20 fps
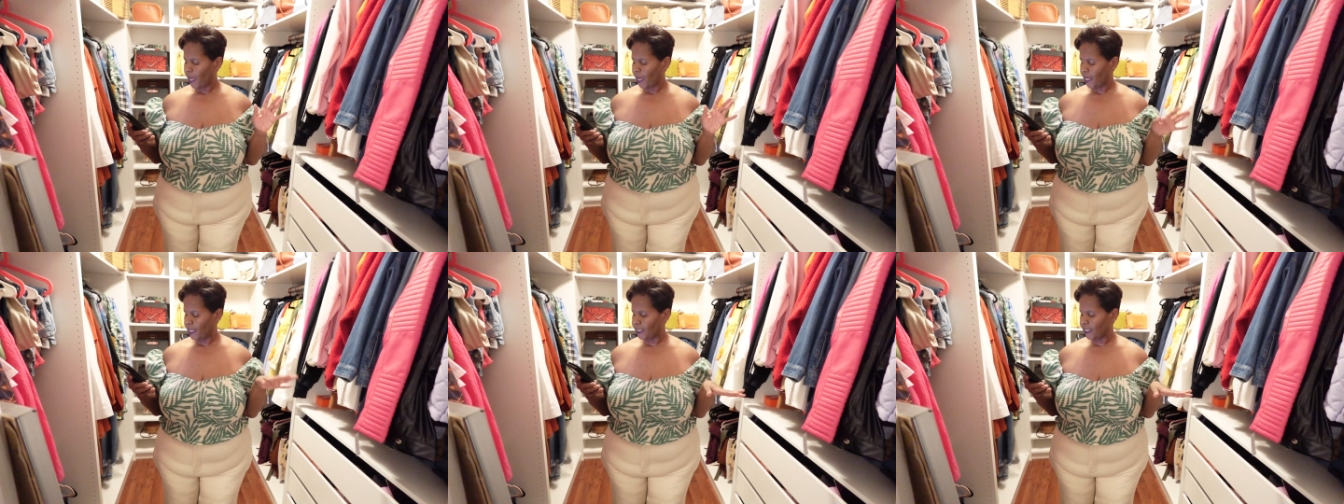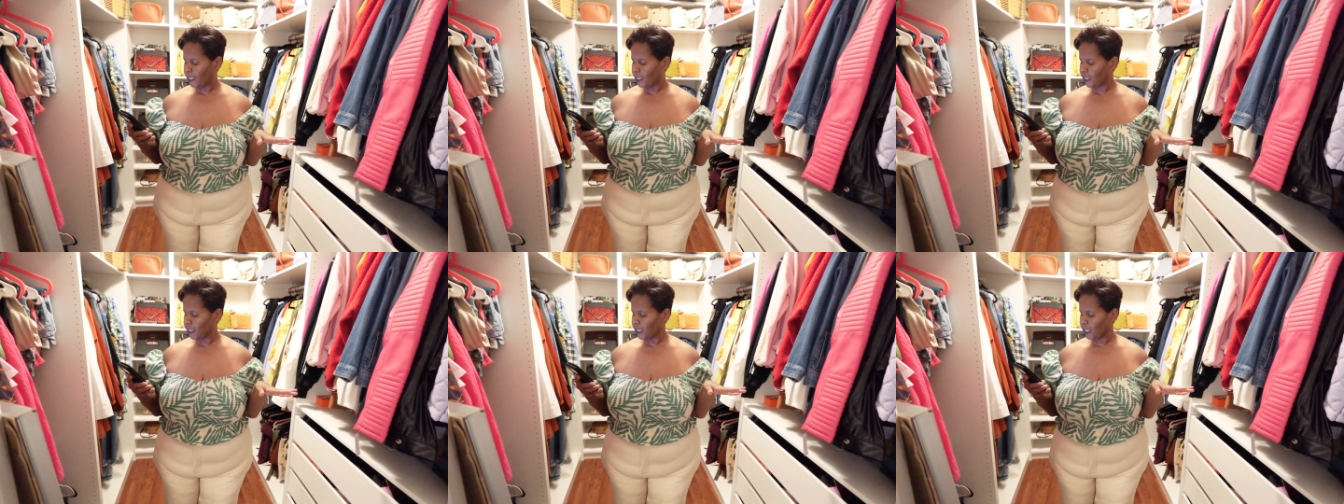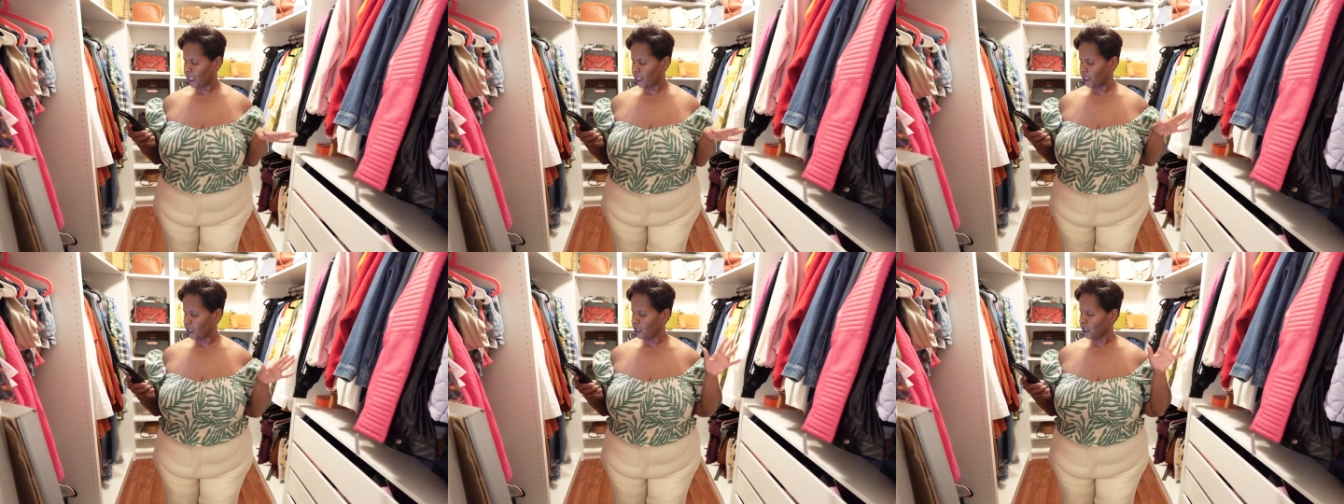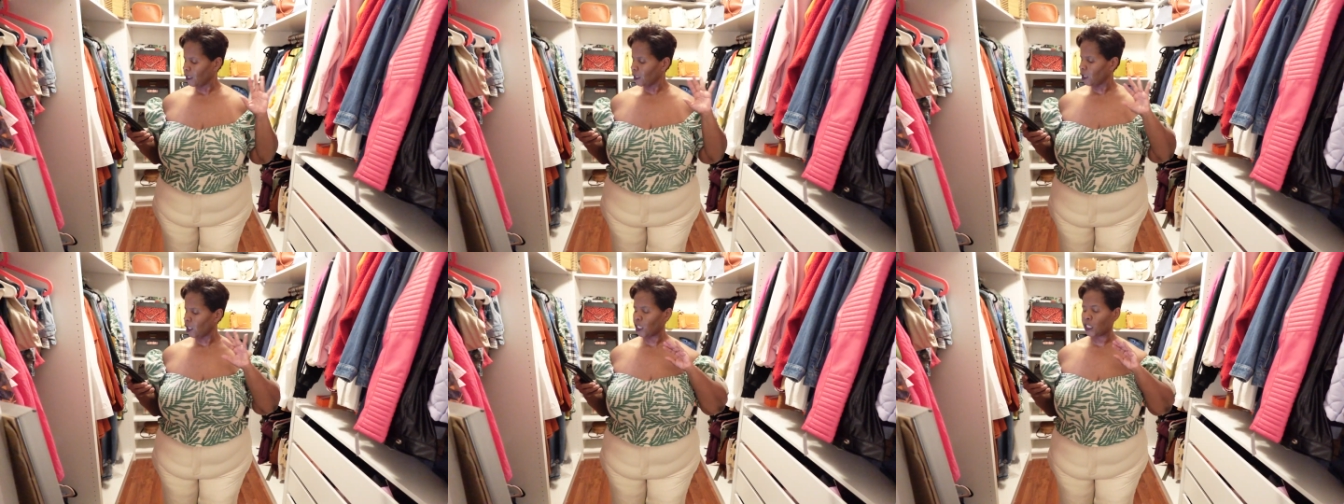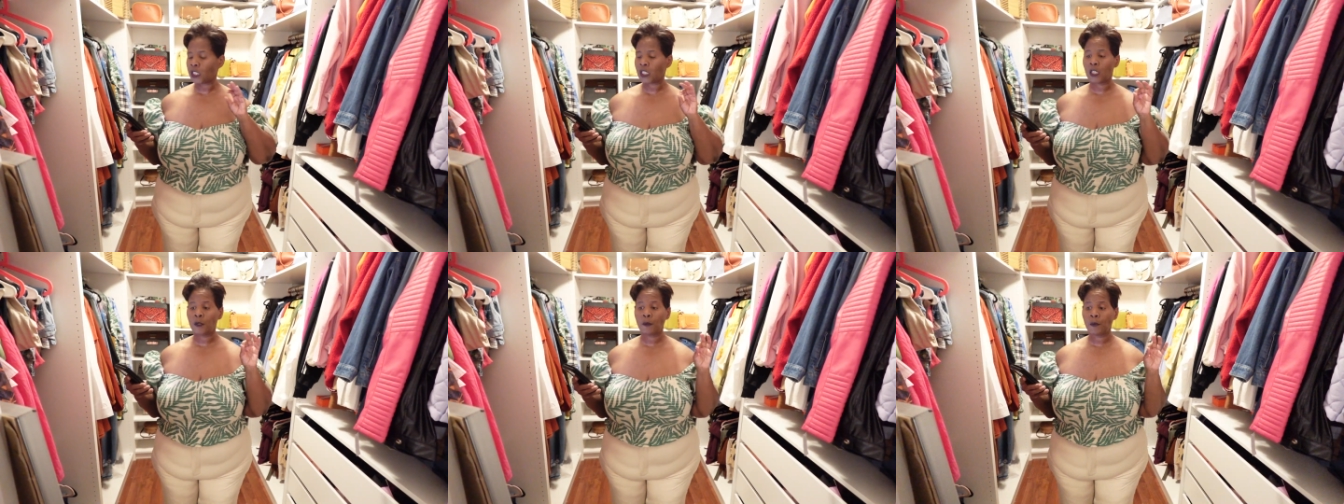and this is
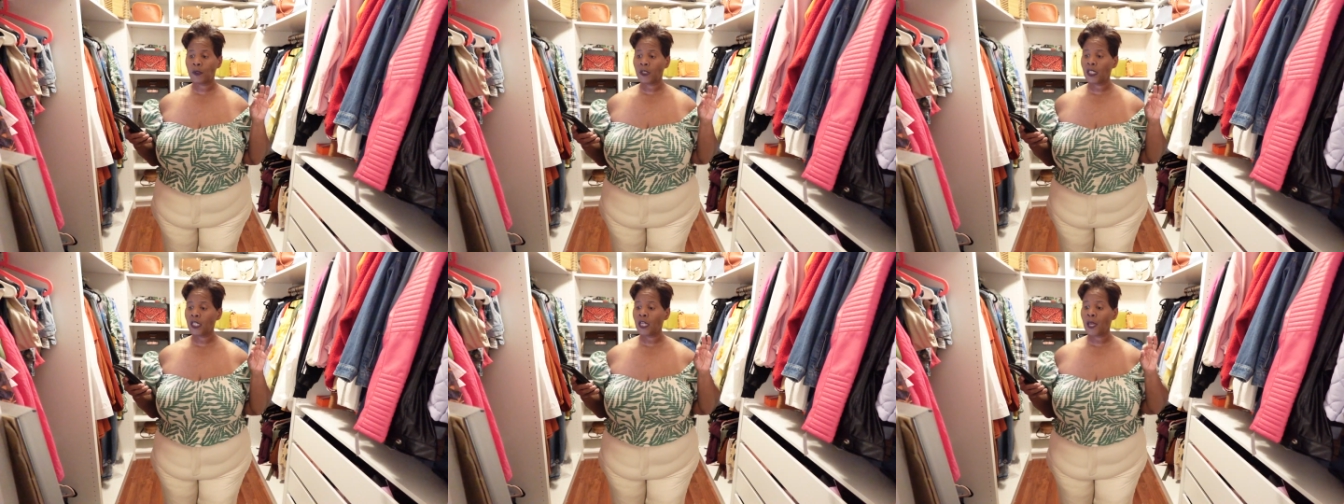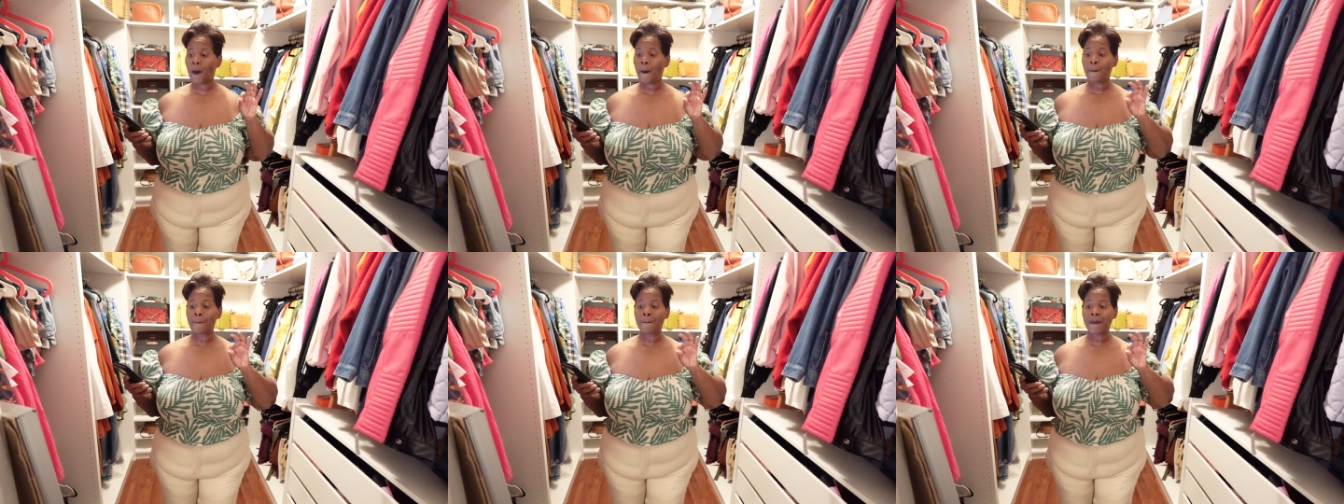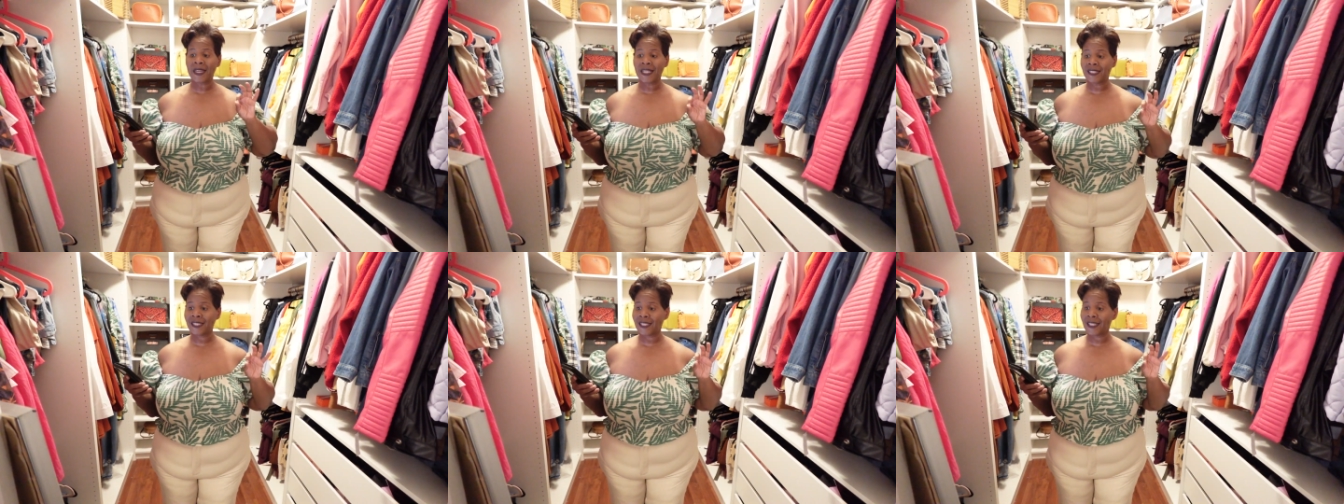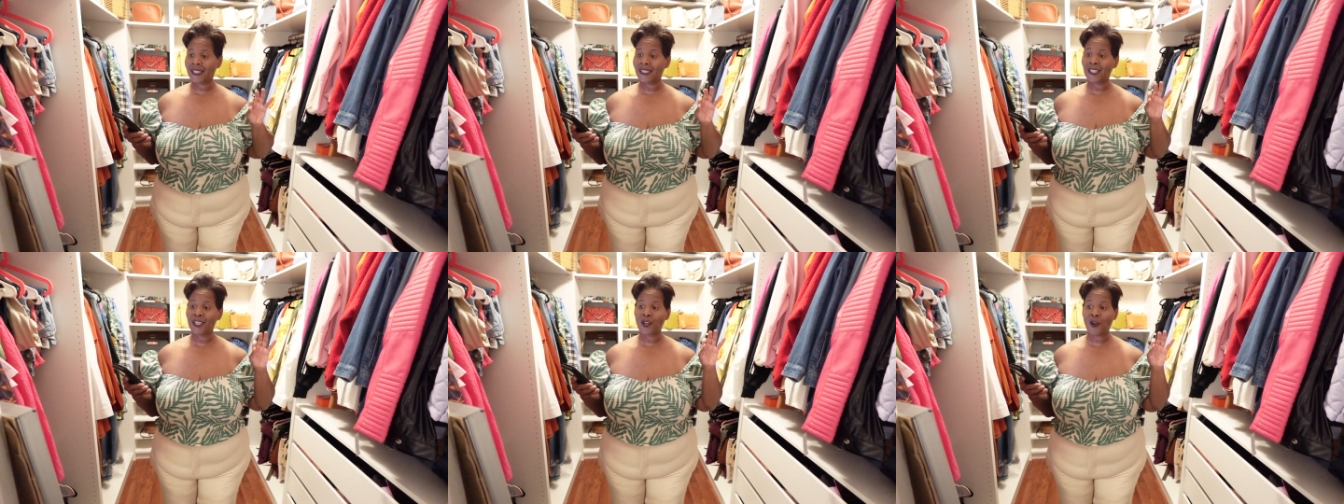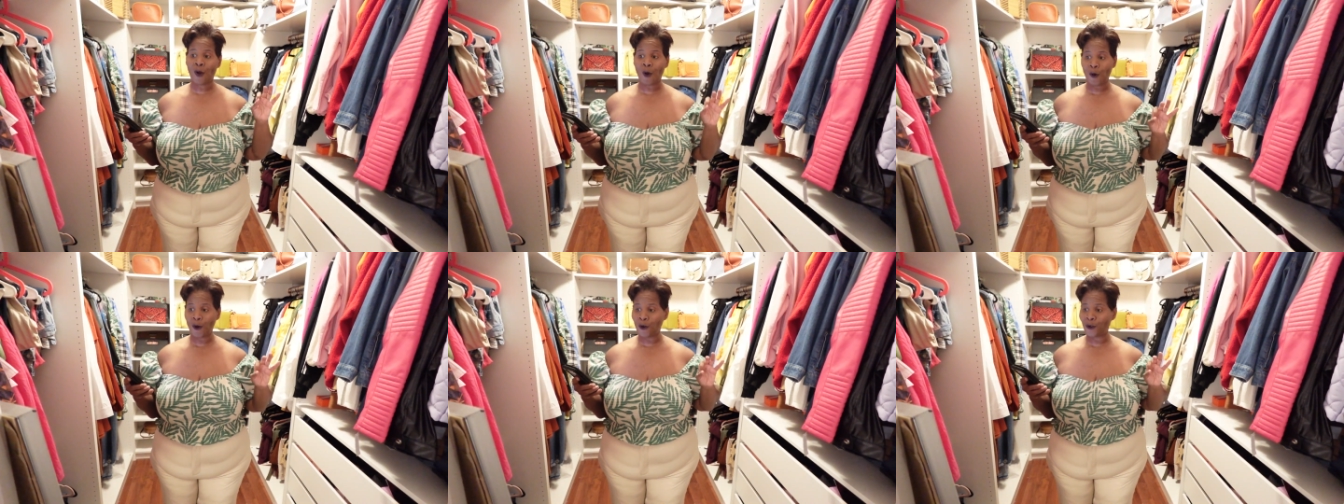just simply basically
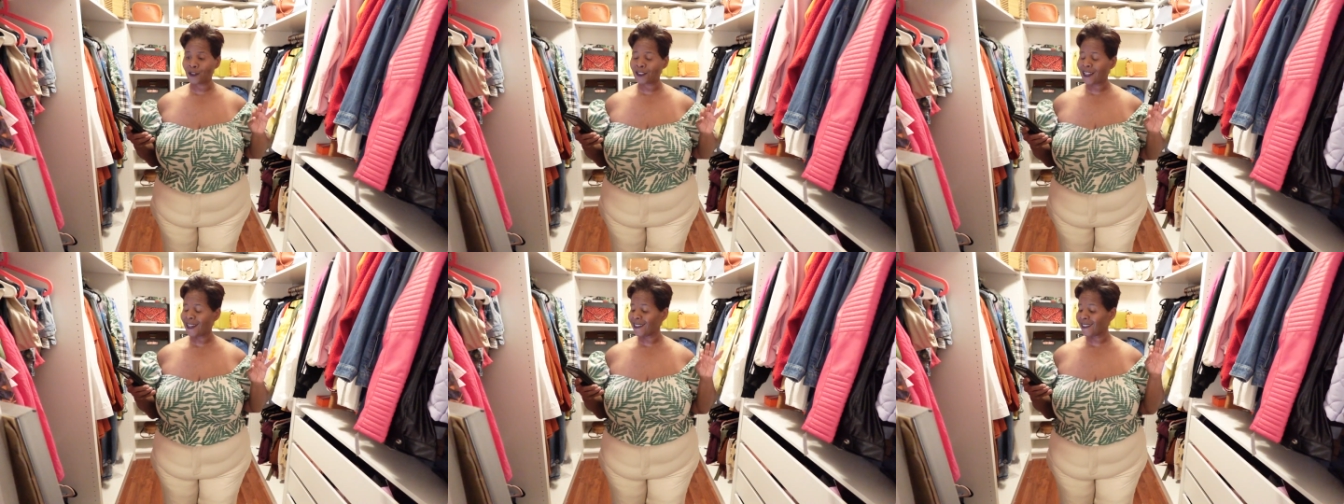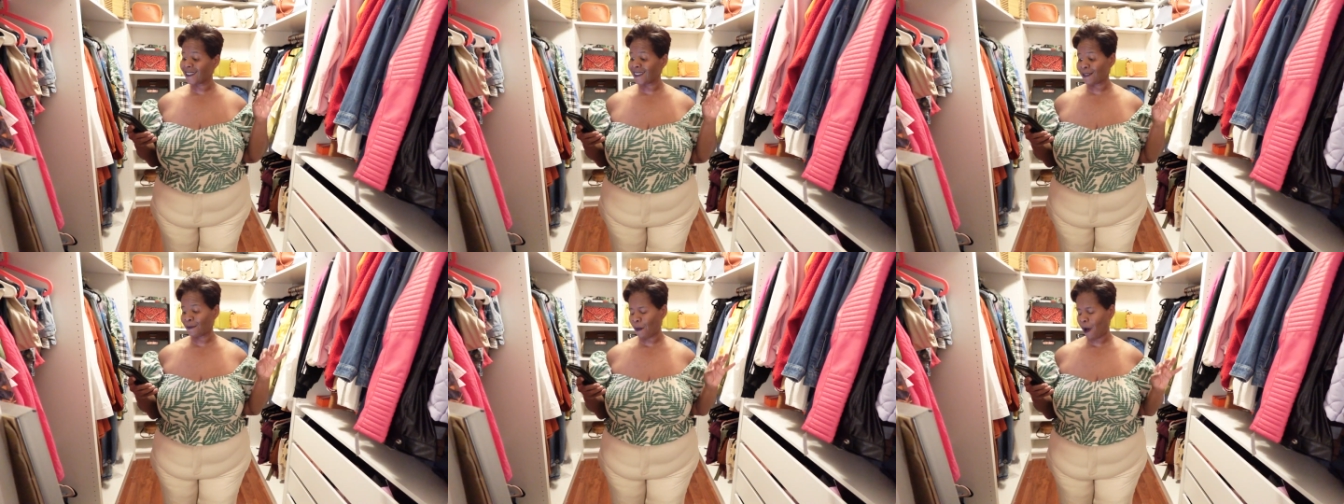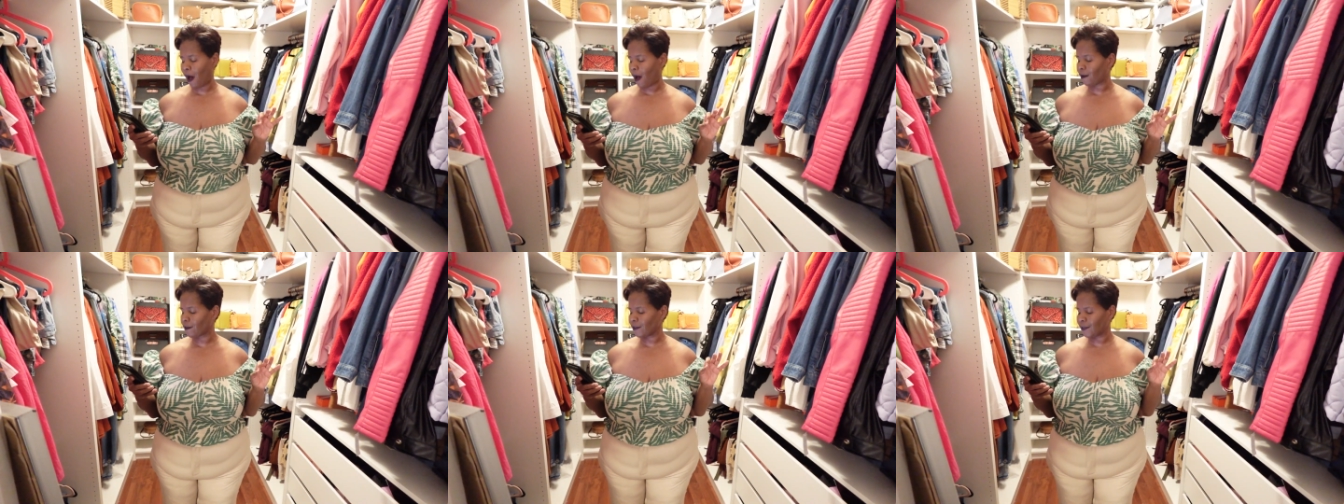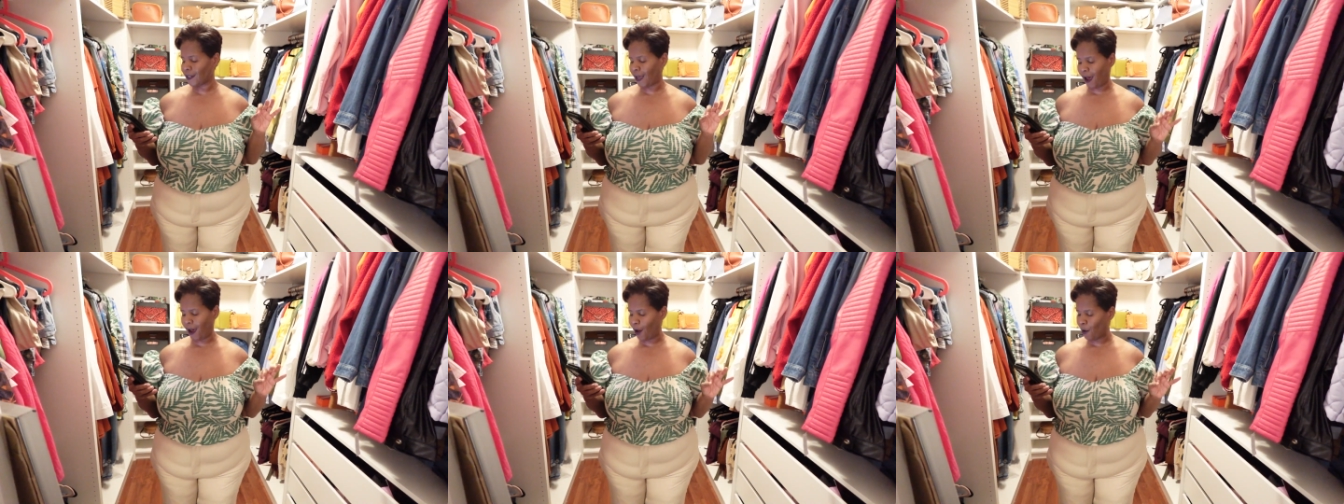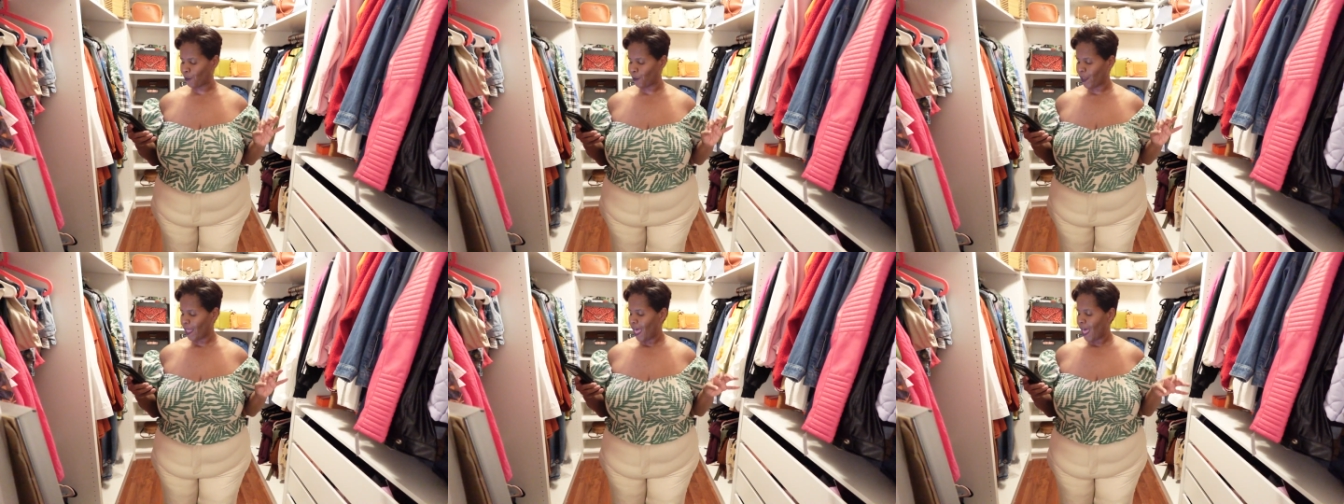called a smock top.